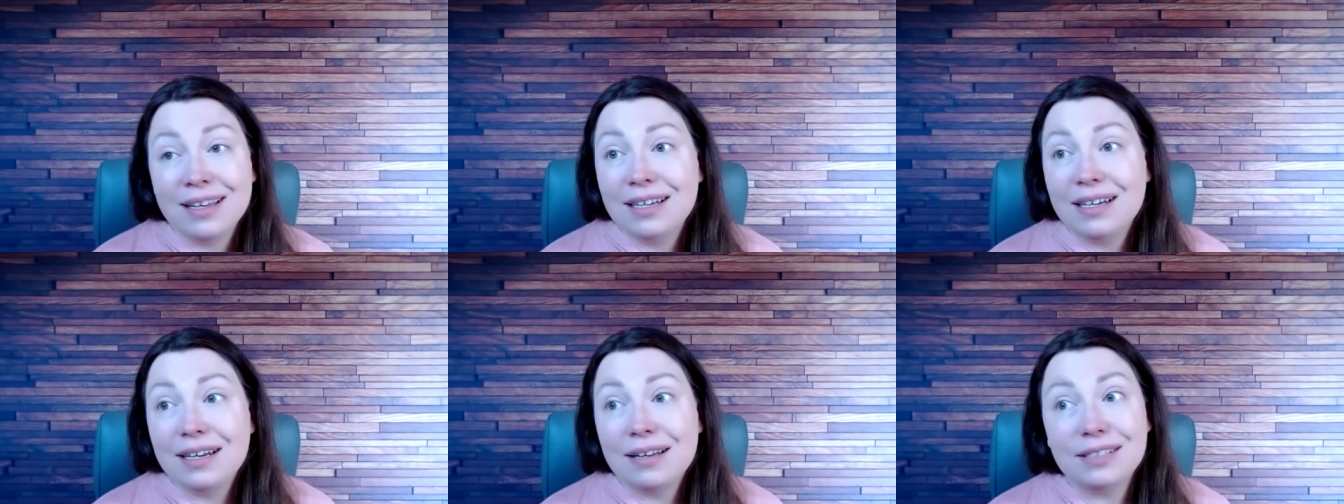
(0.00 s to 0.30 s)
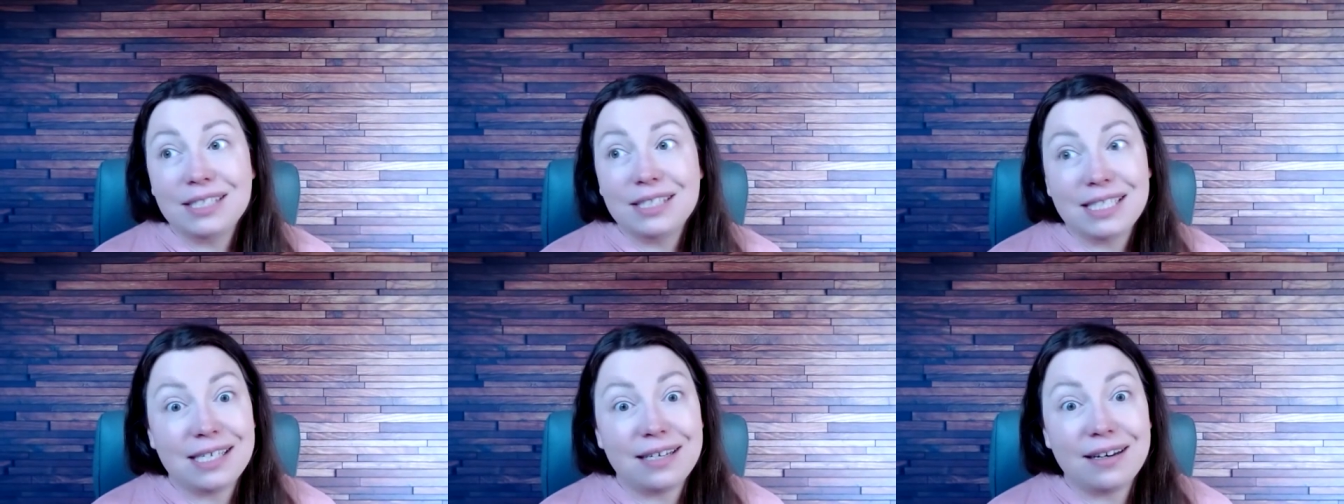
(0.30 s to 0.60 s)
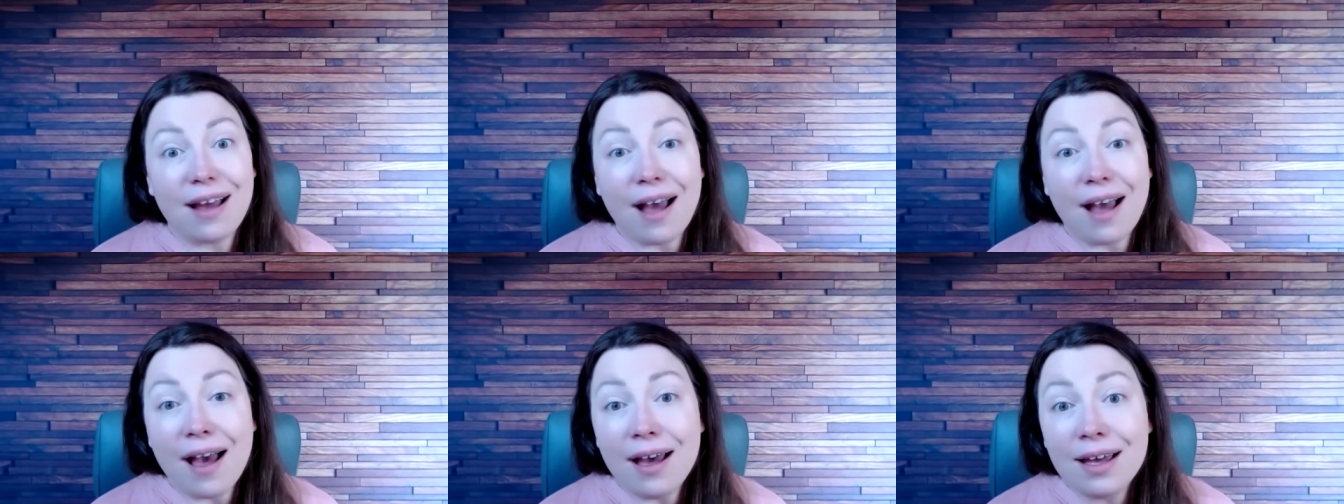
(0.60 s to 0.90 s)
Now, listen,
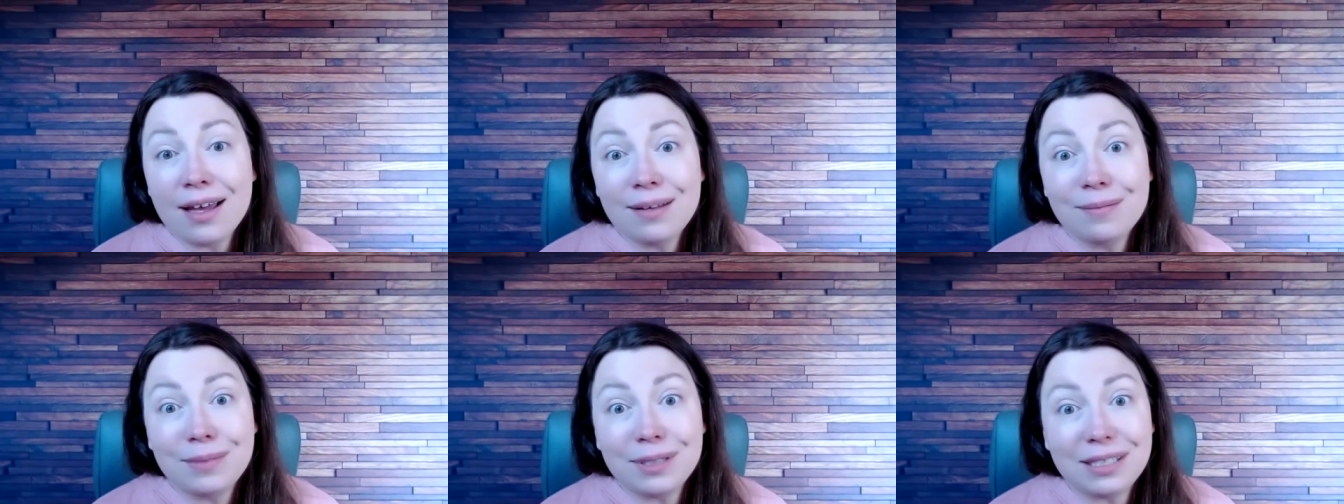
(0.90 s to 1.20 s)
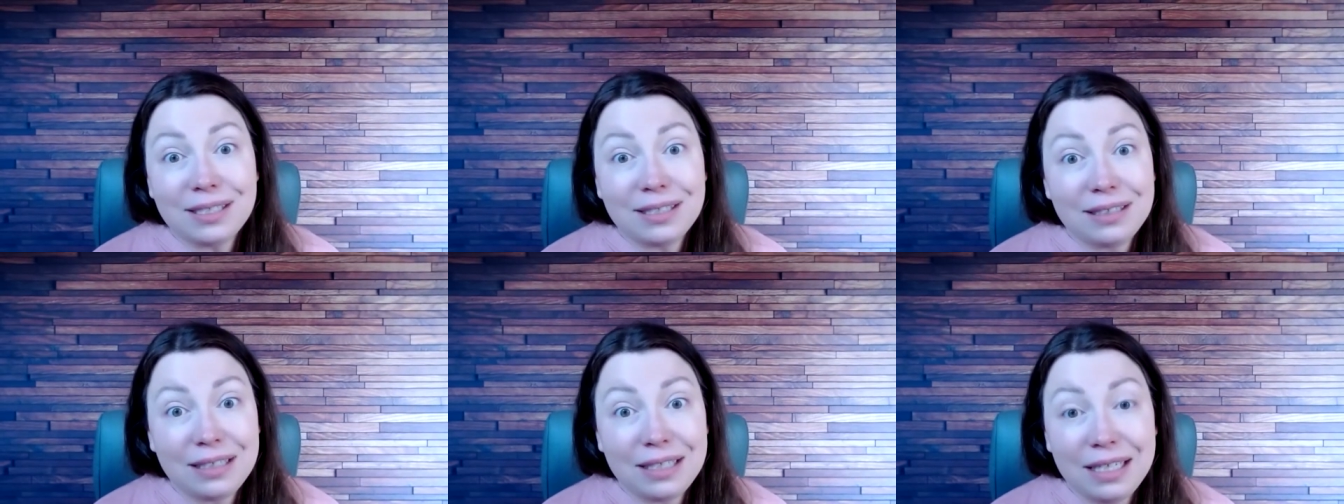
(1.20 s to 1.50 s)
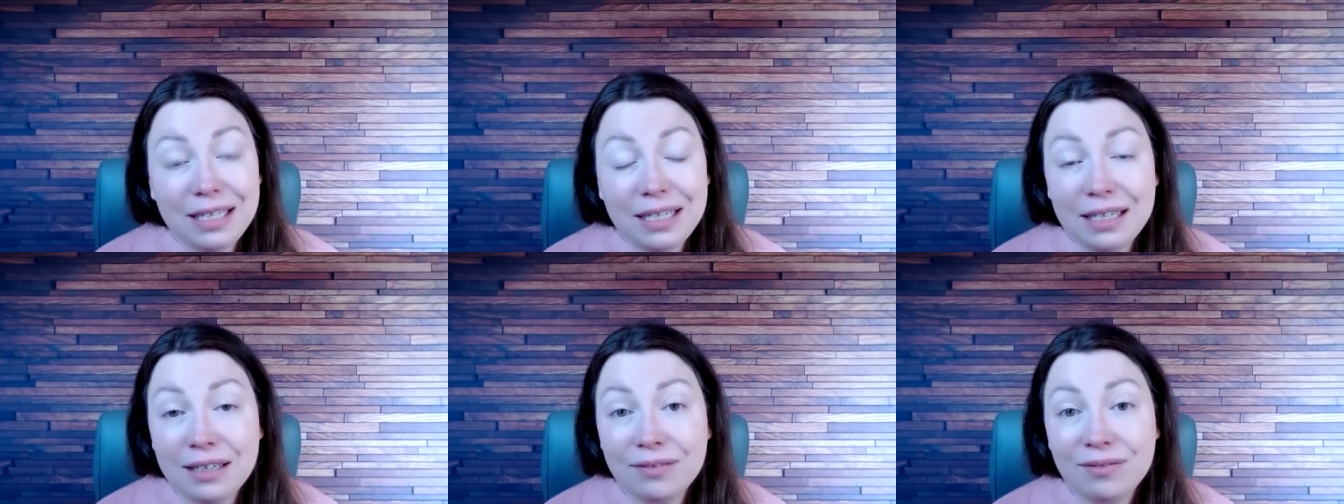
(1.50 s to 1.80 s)
I
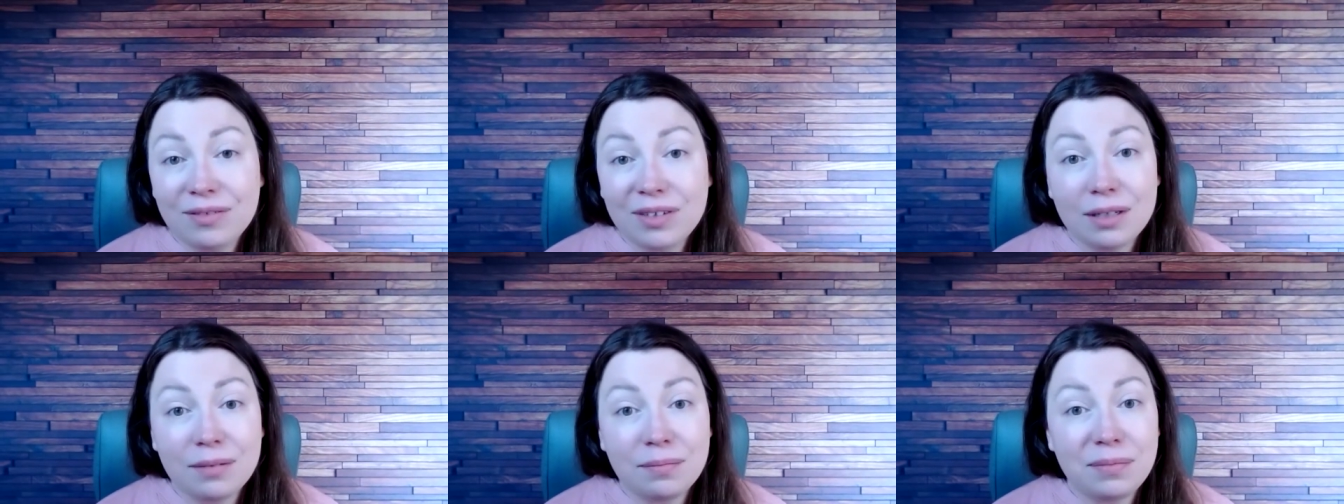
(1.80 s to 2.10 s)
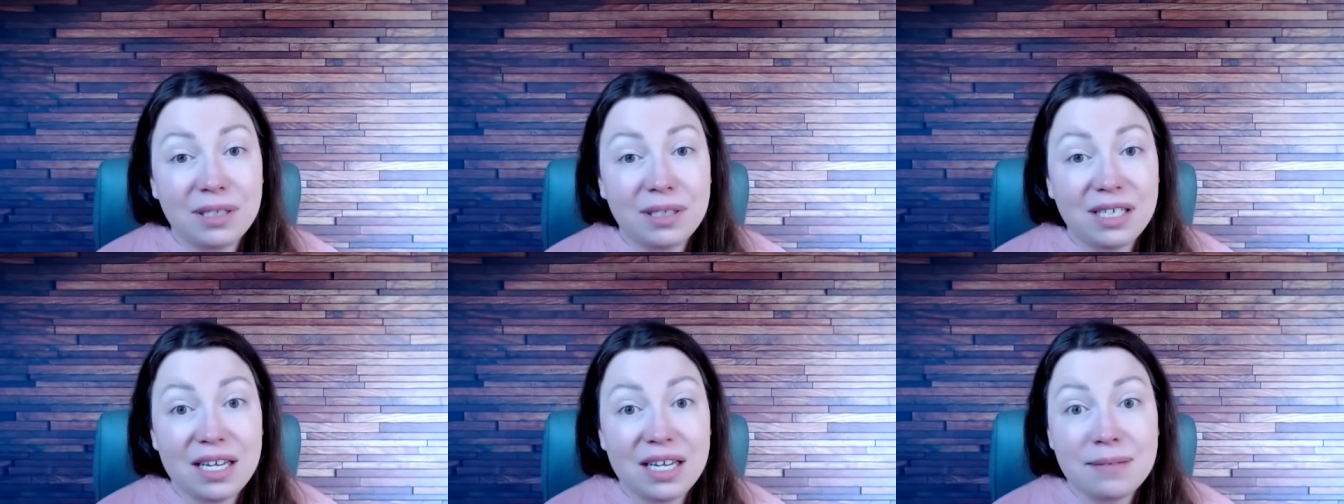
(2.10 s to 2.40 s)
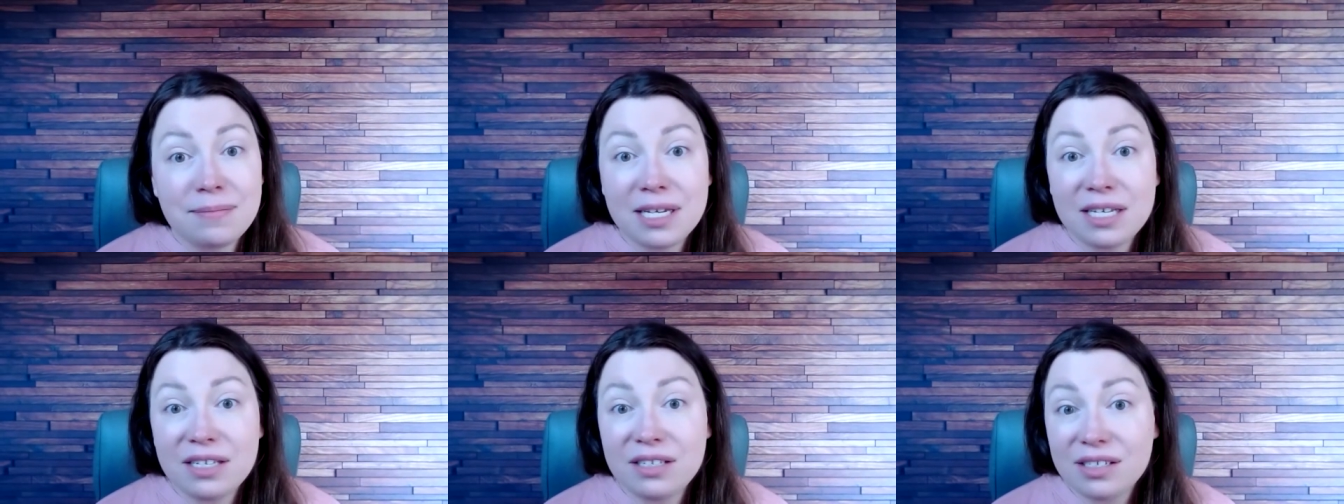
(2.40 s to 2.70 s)
believe in
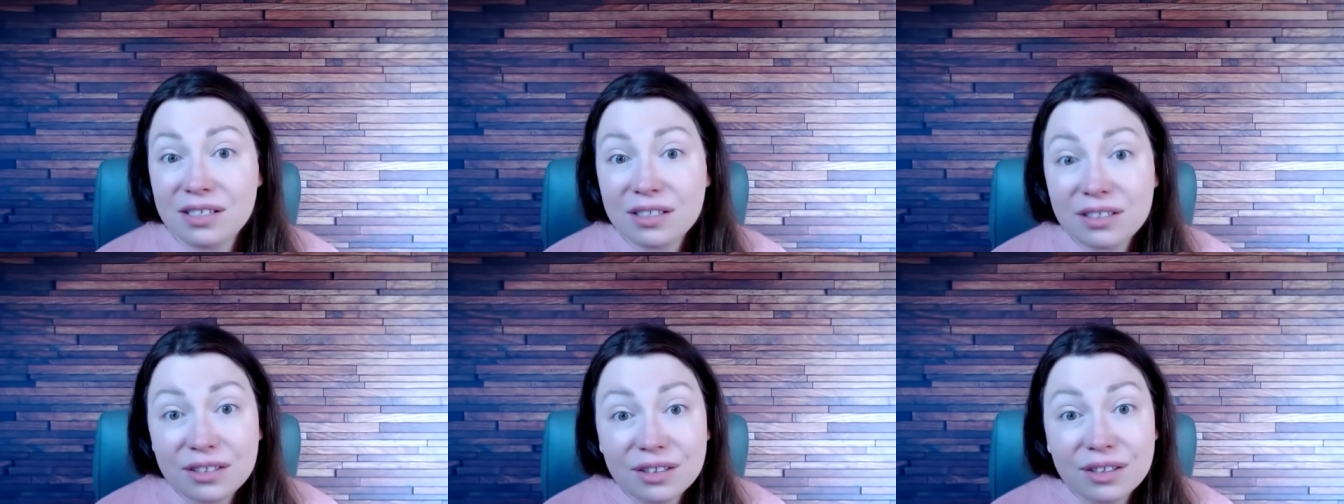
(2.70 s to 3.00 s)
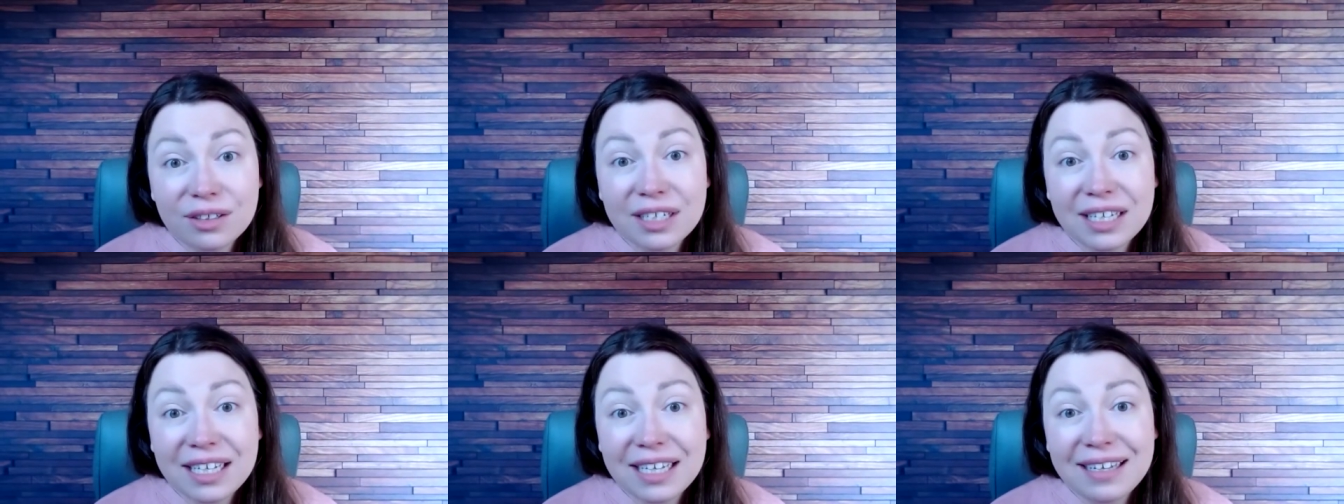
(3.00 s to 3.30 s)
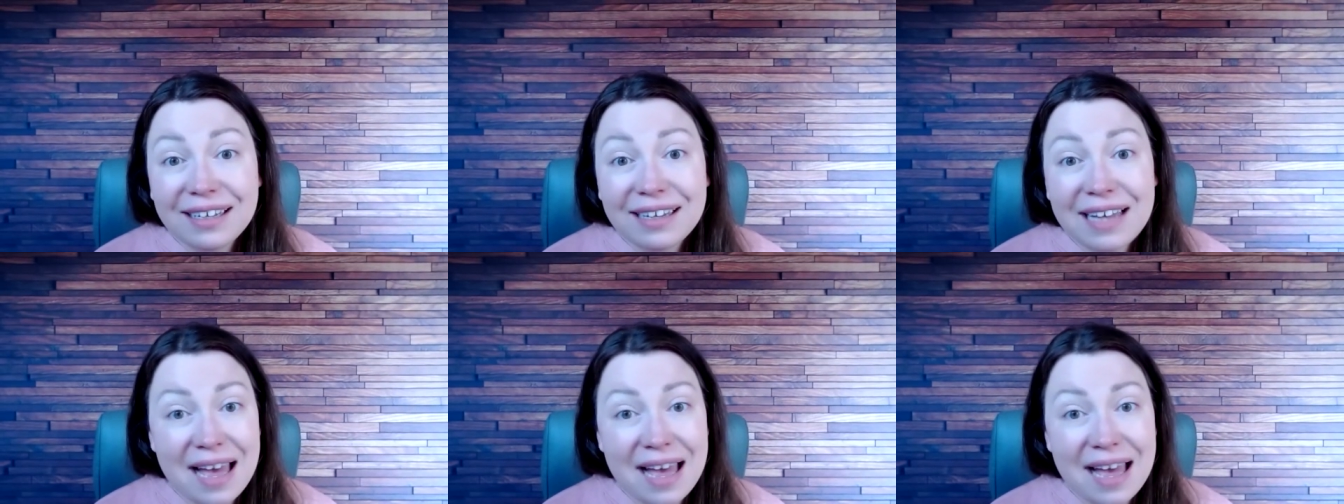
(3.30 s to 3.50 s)
play-based learning.